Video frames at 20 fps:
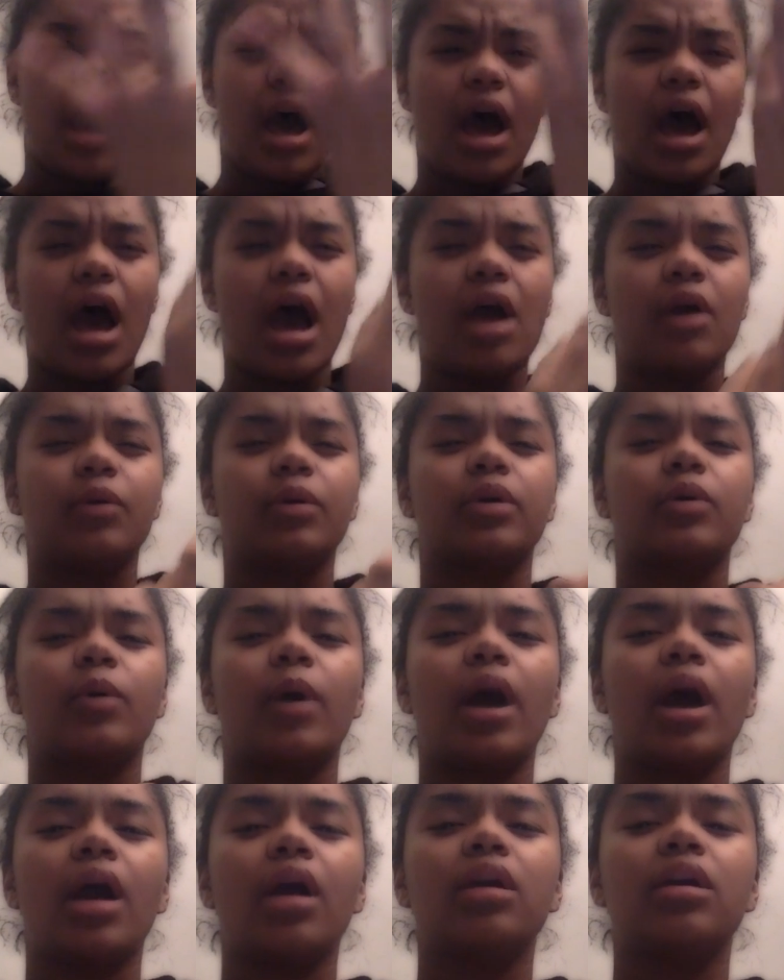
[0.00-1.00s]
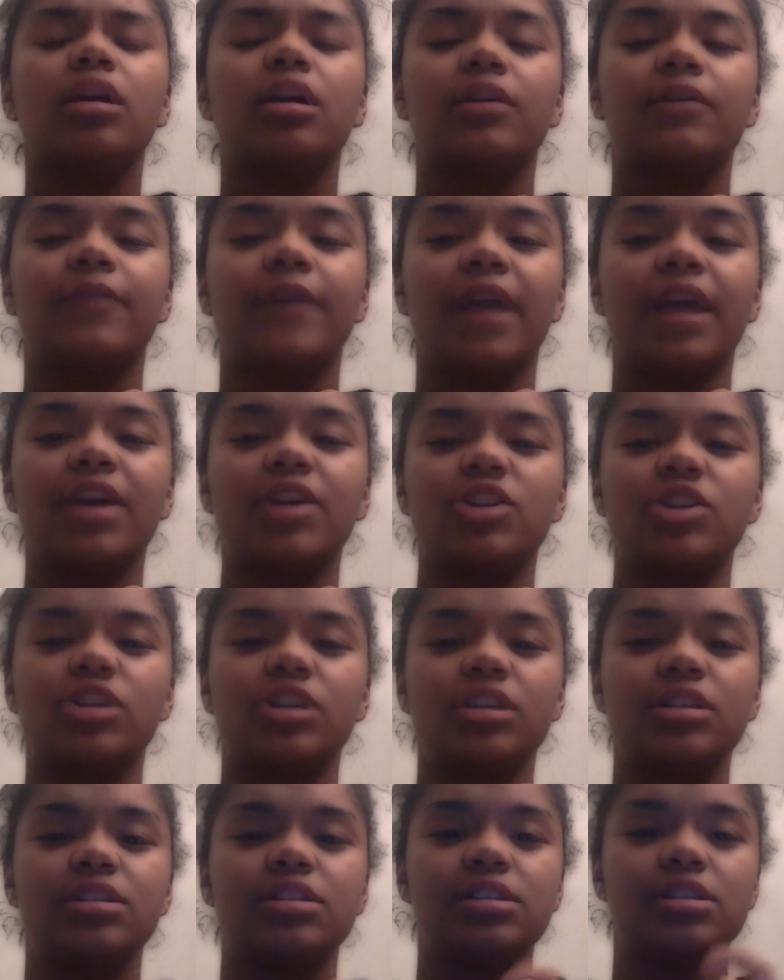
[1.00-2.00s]
I require your affection.
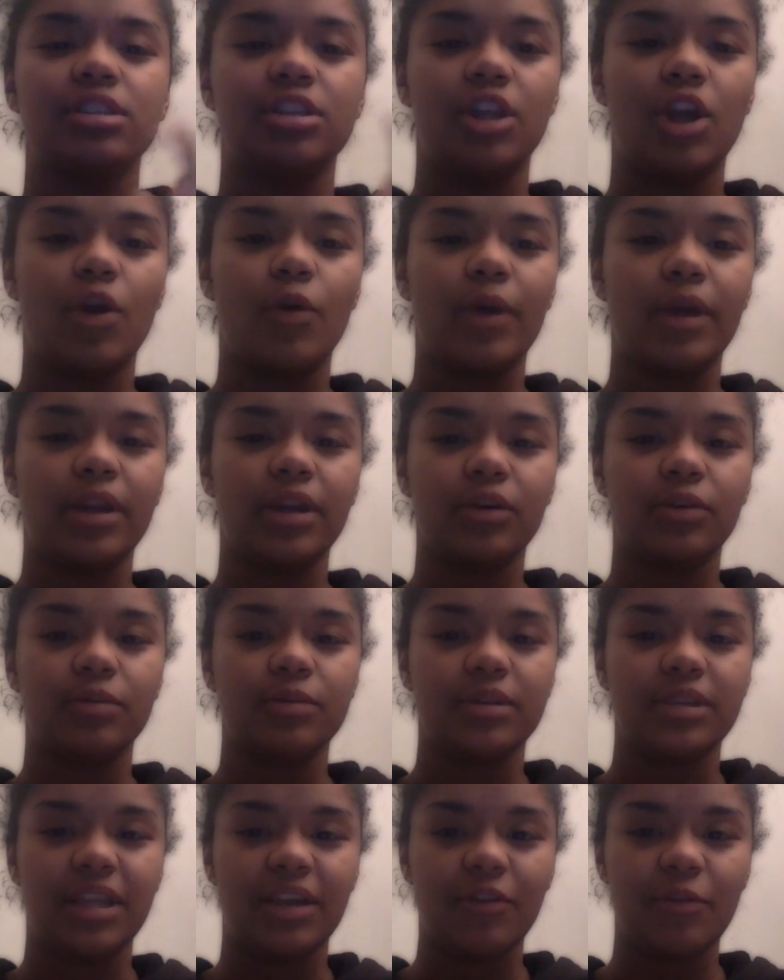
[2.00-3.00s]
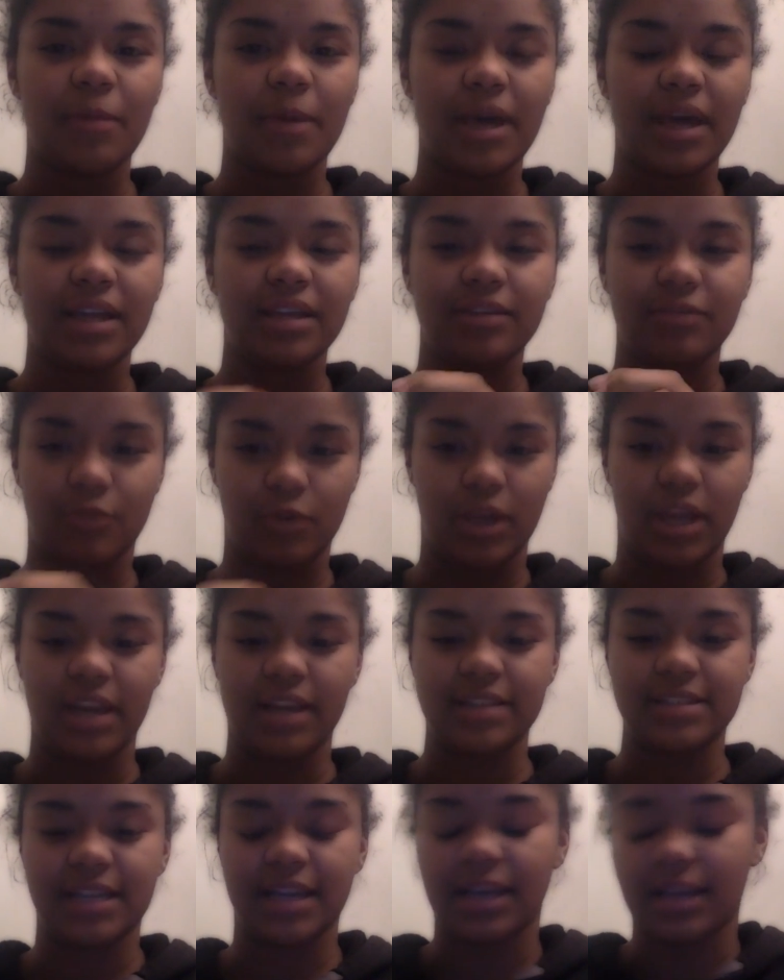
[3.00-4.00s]
No, I don't. Never mind. Forget
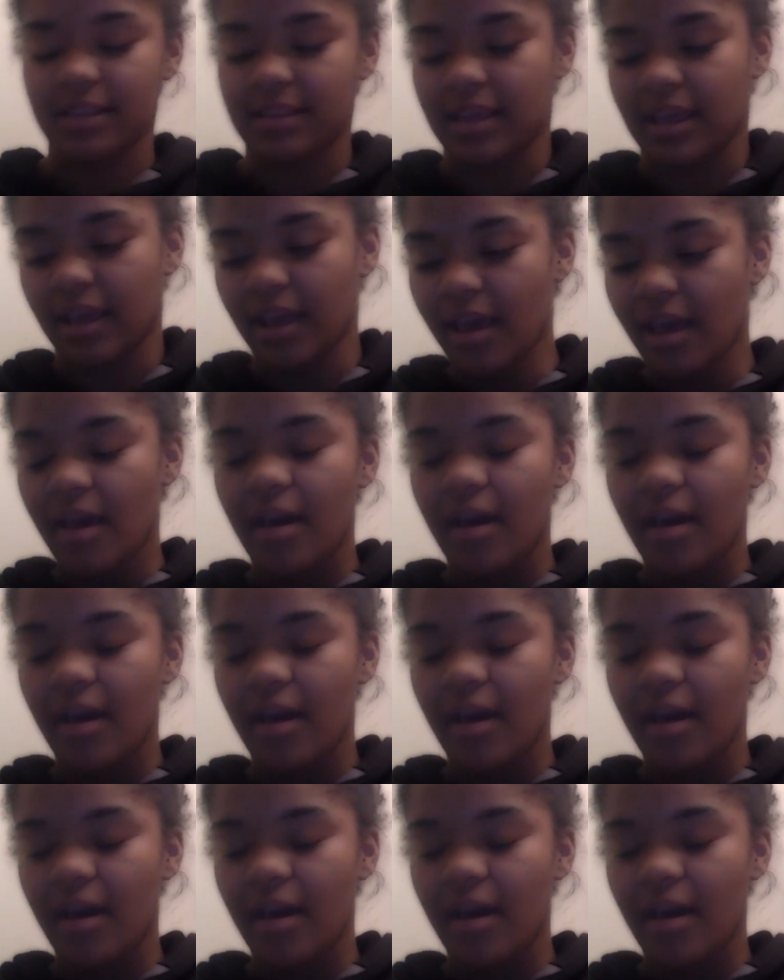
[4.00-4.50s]
I said anything.